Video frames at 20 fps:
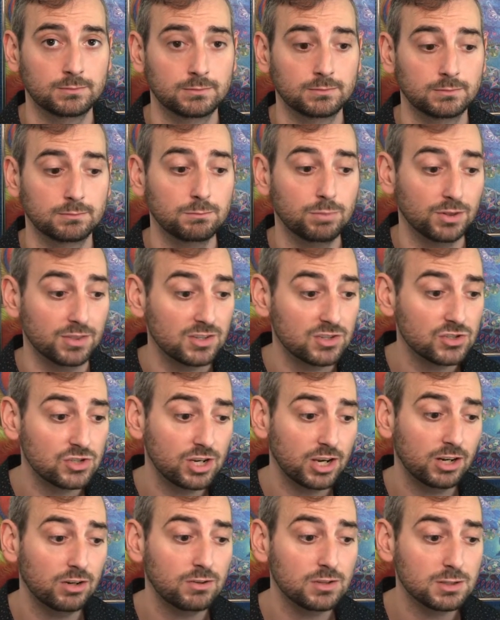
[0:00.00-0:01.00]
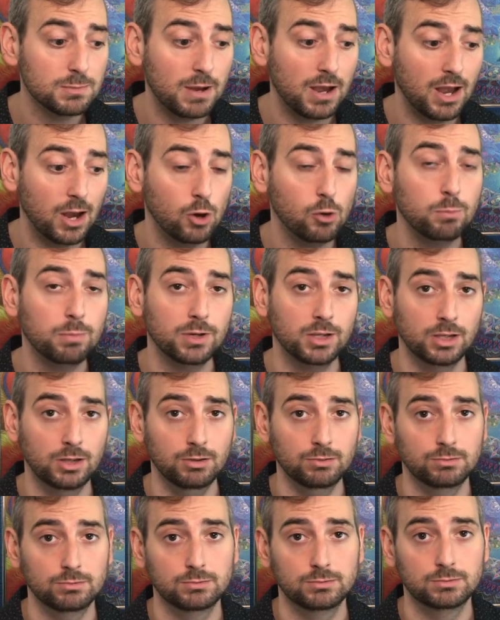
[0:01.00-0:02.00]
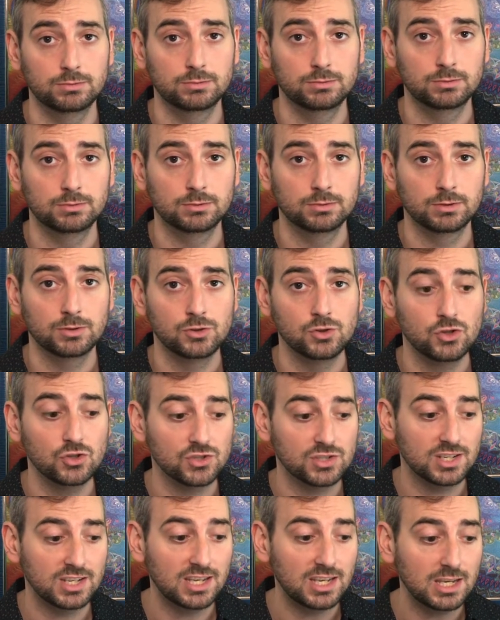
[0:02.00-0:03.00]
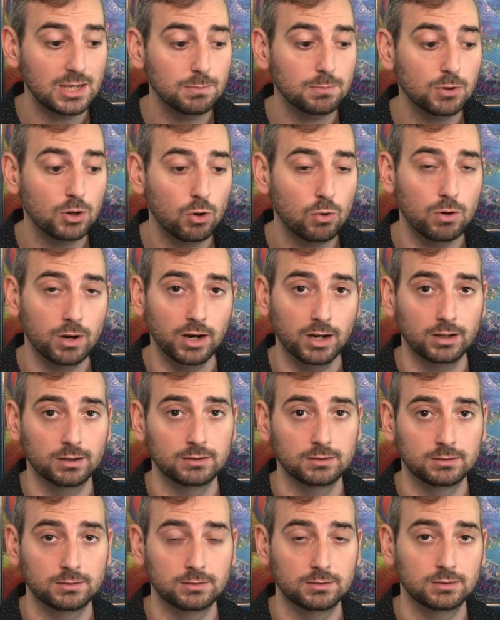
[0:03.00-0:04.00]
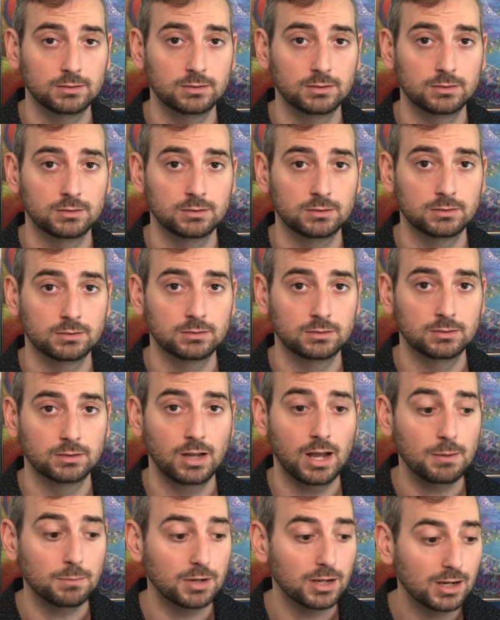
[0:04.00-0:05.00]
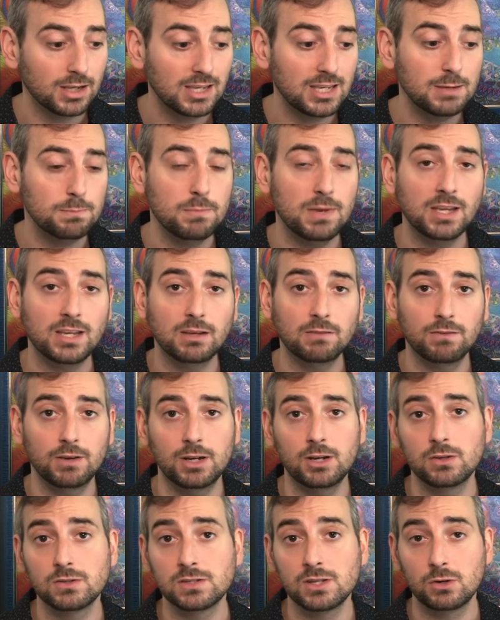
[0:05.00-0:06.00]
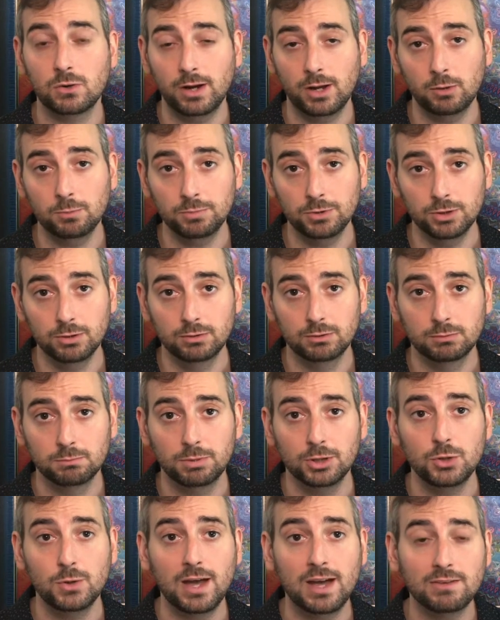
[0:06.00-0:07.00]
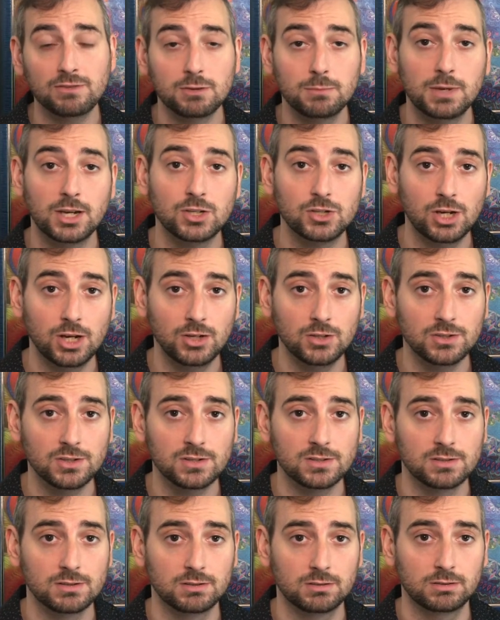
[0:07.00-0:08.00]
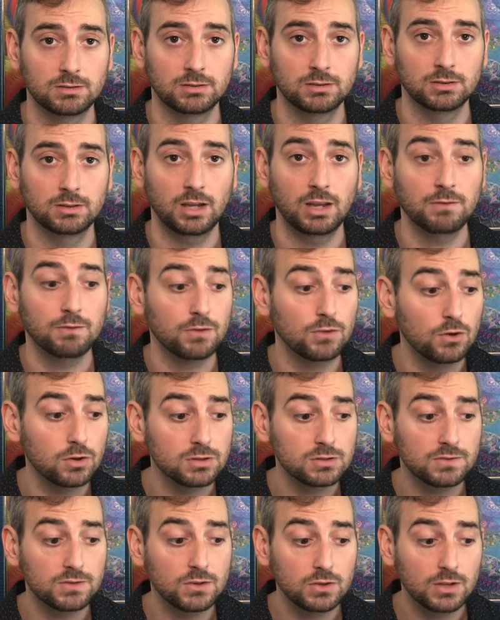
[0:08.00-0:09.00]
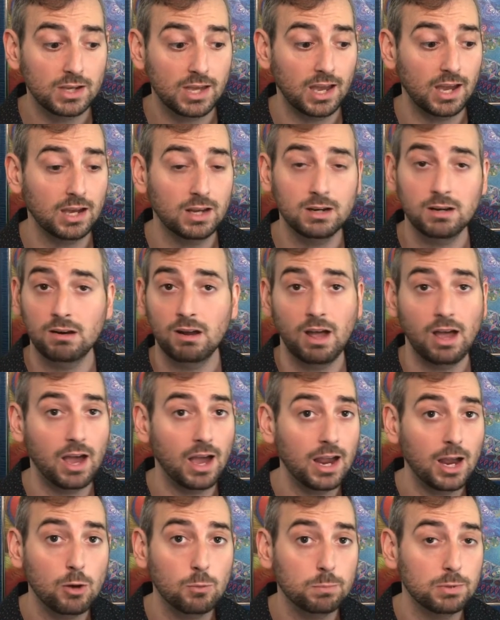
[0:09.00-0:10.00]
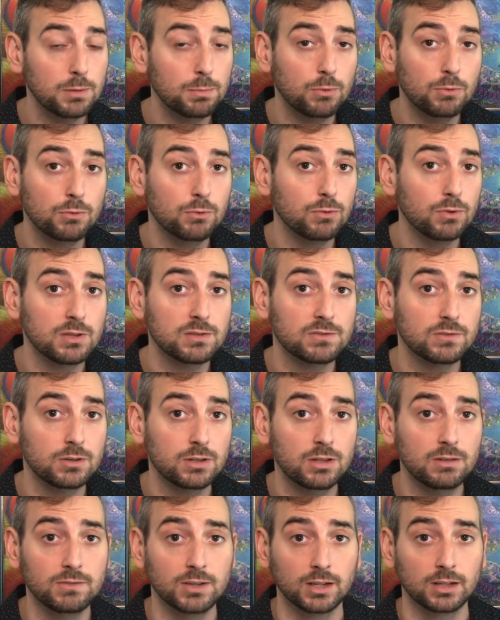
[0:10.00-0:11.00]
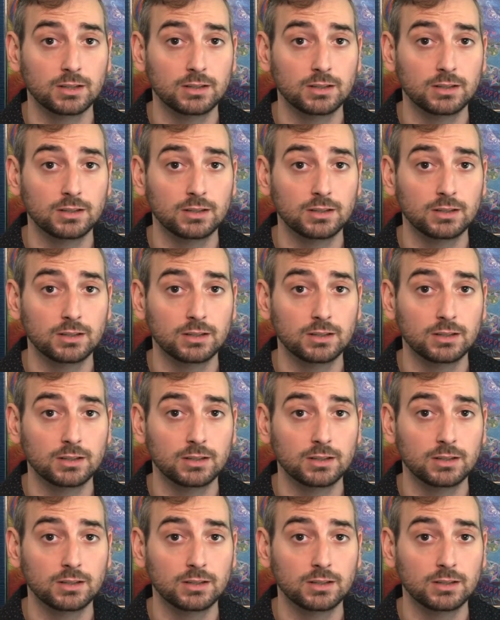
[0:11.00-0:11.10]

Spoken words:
But this channel is about helping you. Just keep going. I'm going to keep making videos that'll help you, but you have to make changes. And for those of you that can, I help people through this for a living.